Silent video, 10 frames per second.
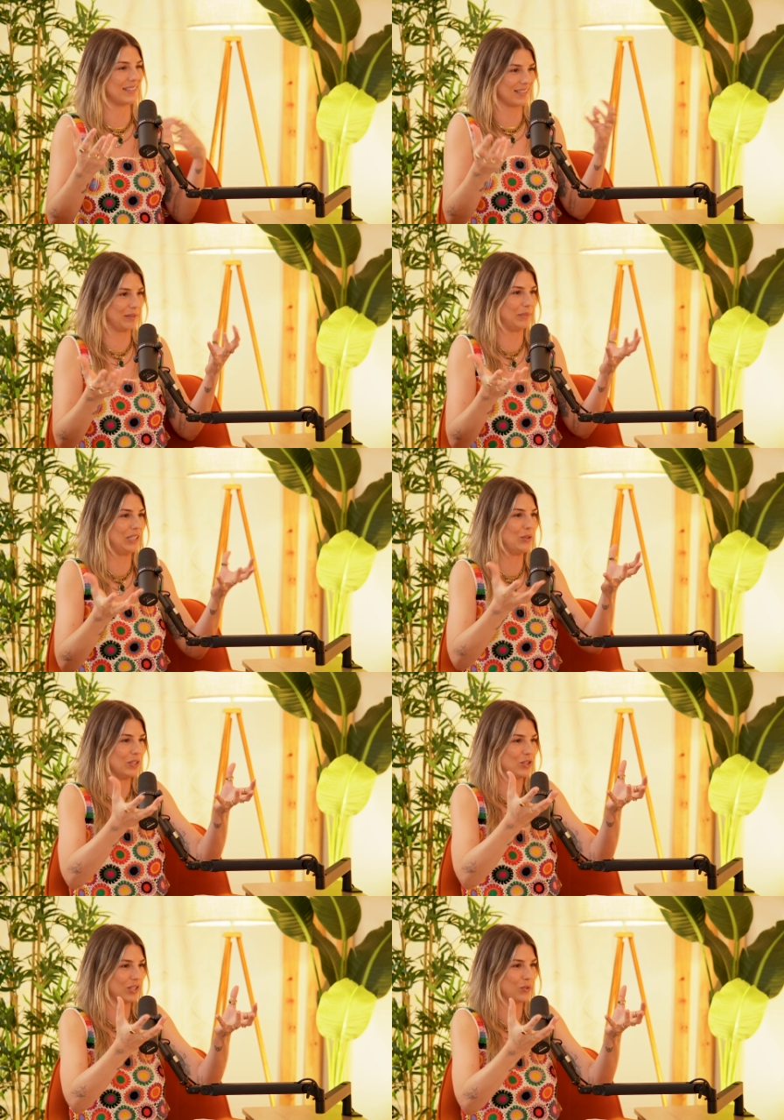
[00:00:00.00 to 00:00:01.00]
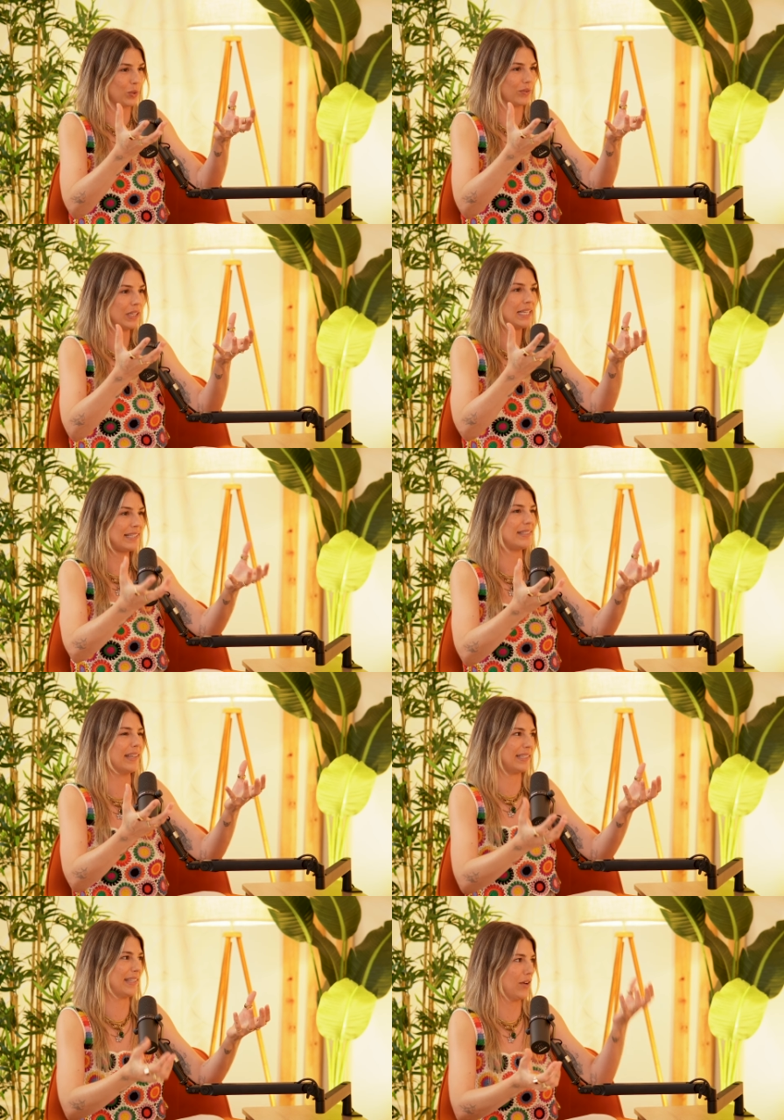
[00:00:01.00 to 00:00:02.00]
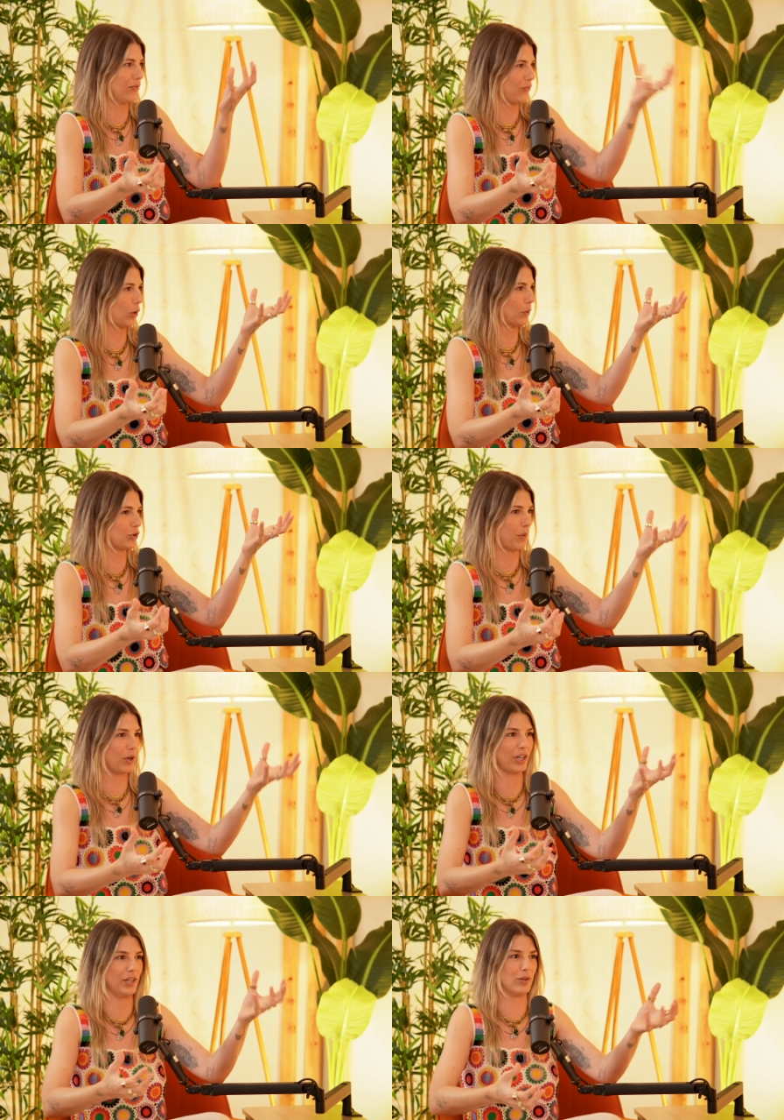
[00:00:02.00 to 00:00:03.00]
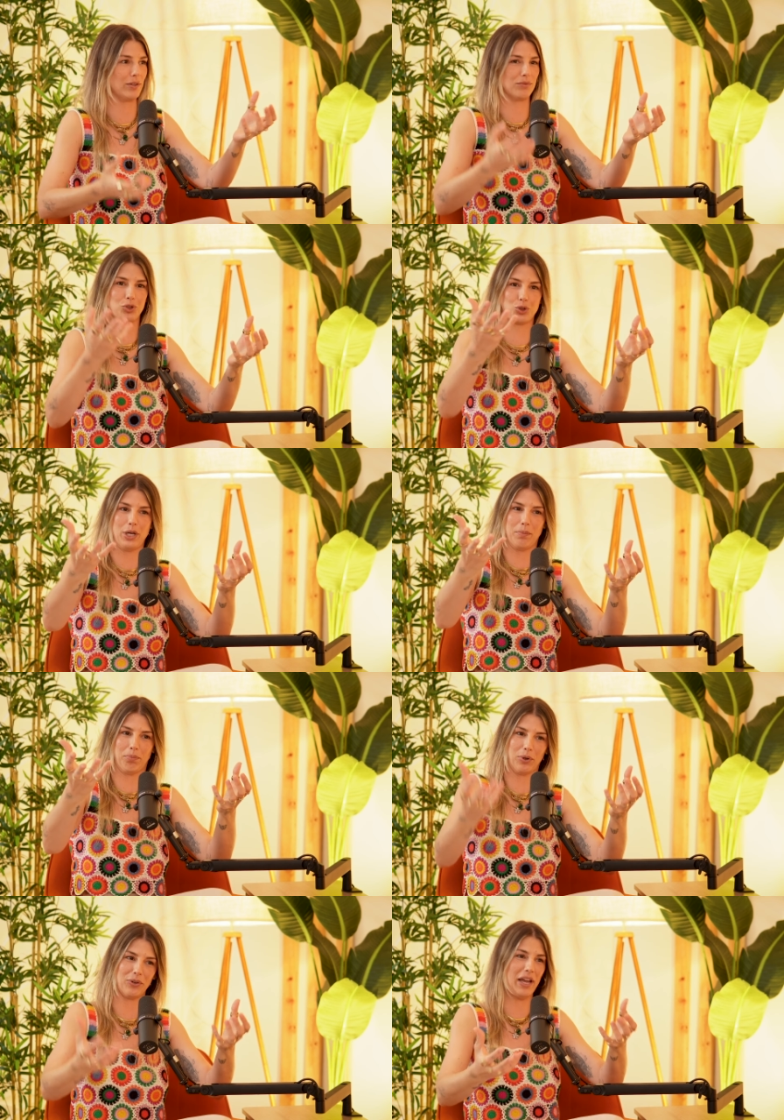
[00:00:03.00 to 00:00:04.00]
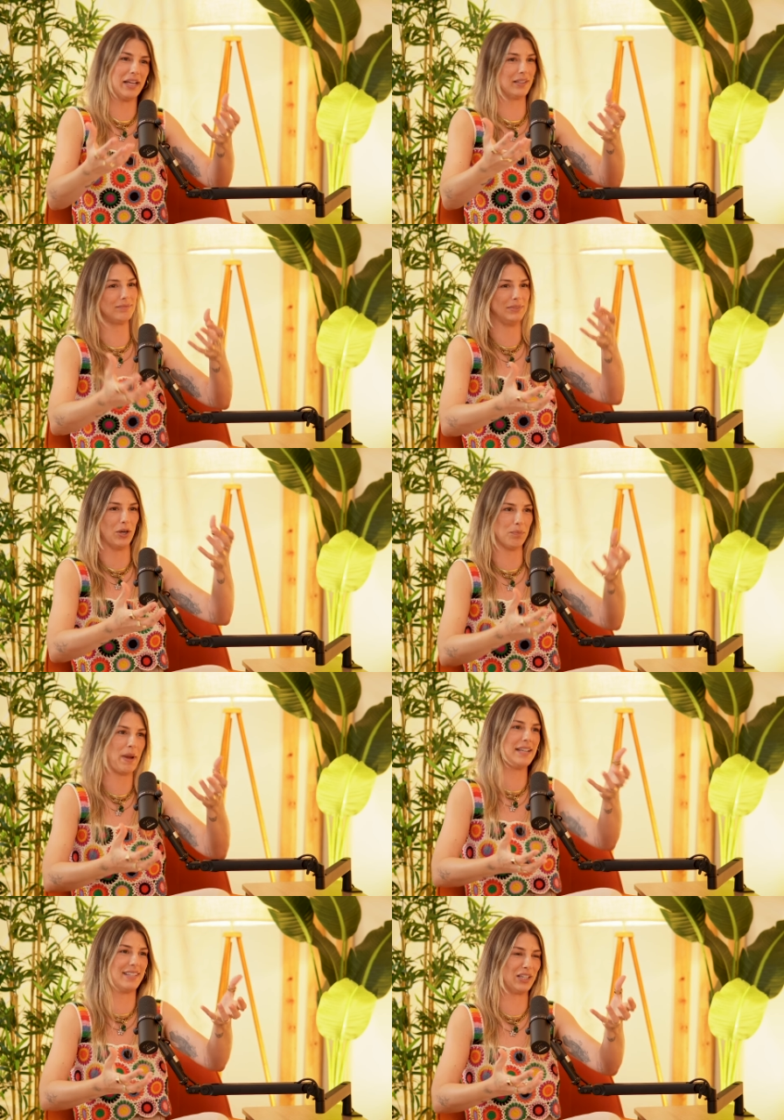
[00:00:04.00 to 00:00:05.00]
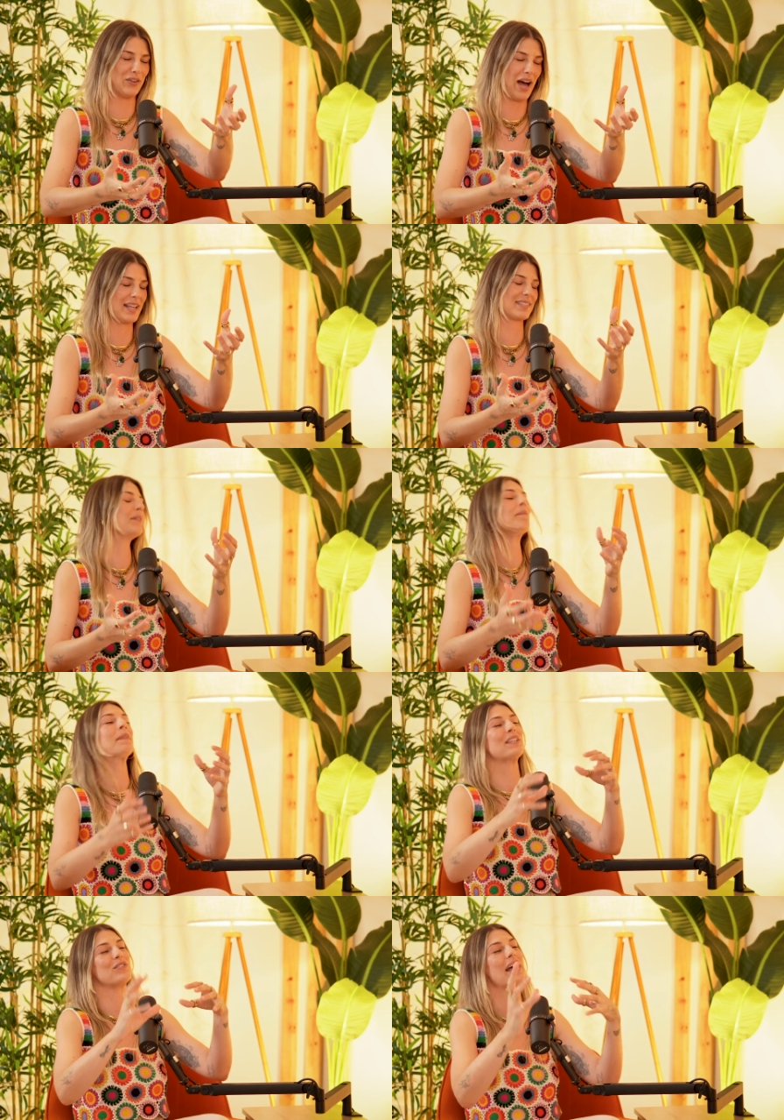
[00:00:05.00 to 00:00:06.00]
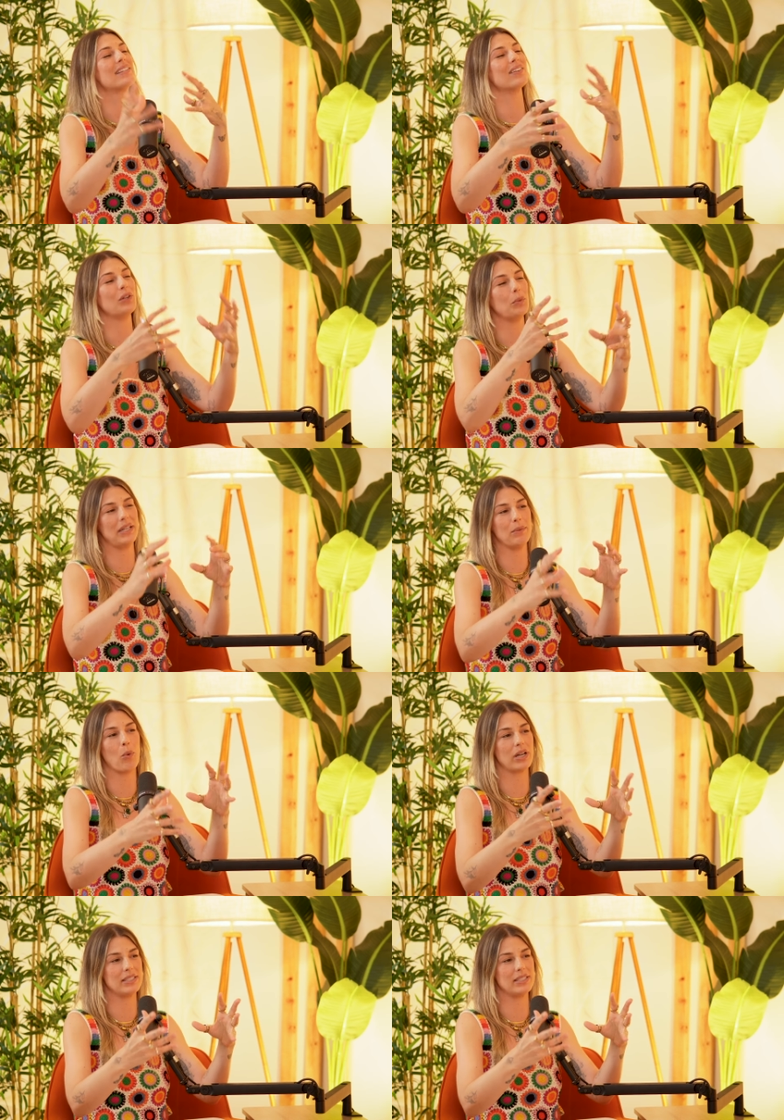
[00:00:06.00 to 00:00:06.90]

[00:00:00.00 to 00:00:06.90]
isn't something you can just sort of like say farmers market or trip or like you know painting class. So that's a little bit more